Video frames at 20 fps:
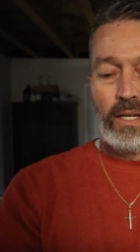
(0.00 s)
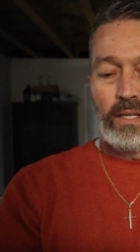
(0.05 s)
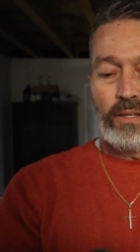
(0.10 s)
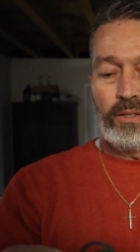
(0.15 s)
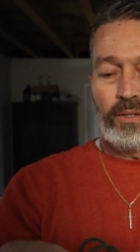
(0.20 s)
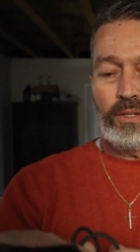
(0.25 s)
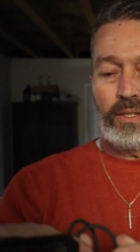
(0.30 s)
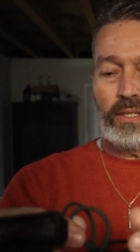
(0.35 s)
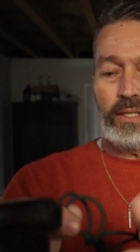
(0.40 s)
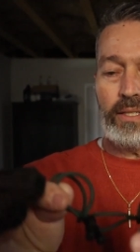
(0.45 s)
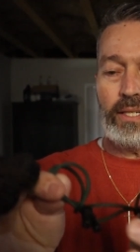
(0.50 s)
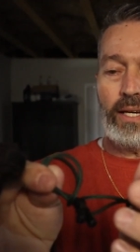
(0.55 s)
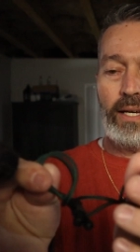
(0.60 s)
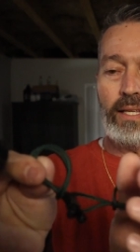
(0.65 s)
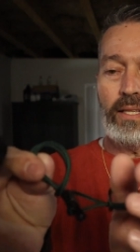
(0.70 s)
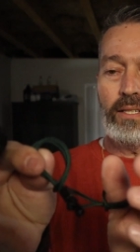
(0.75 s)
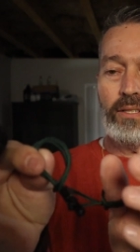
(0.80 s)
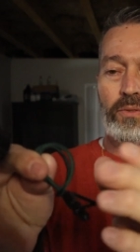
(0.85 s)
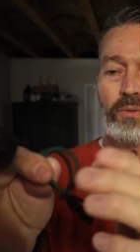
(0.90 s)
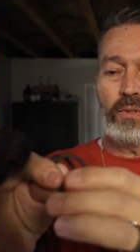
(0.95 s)
You're going to tie
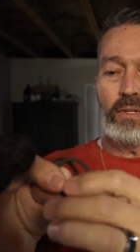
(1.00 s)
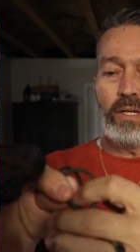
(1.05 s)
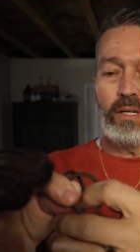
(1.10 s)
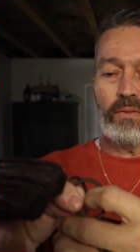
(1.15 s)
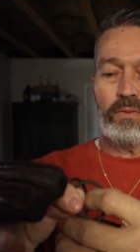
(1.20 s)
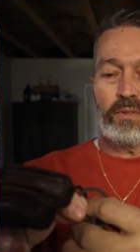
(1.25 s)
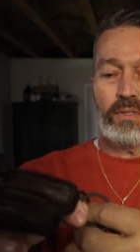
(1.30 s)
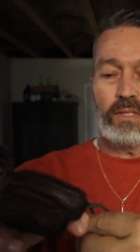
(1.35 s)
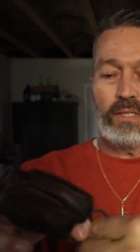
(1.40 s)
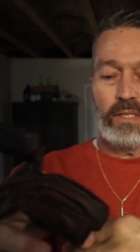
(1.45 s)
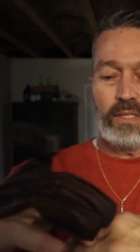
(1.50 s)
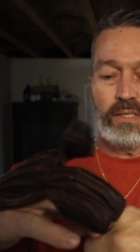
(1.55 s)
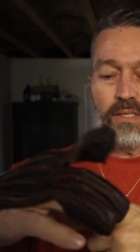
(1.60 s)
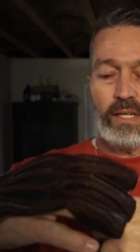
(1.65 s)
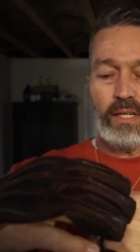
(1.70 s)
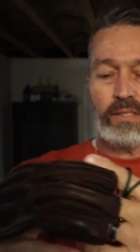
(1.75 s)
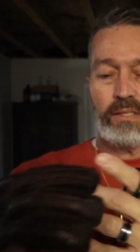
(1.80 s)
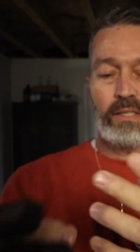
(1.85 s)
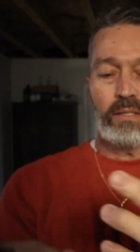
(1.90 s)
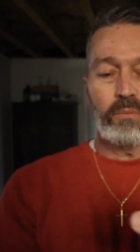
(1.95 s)
this one off the
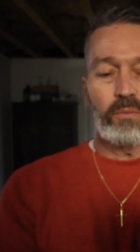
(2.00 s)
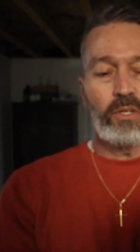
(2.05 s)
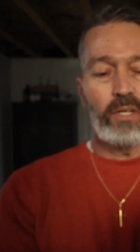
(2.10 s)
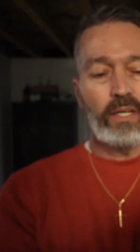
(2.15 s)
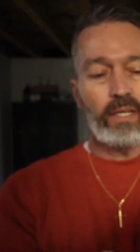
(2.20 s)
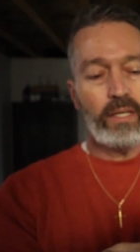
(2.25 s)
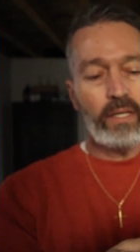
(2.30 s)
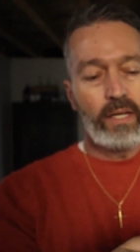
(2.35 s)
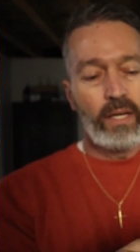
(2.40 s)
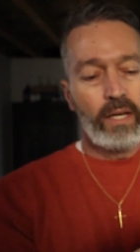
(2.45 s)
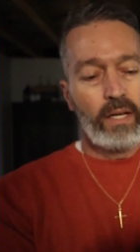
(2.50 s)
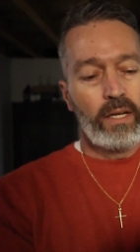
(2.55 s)
exact same way,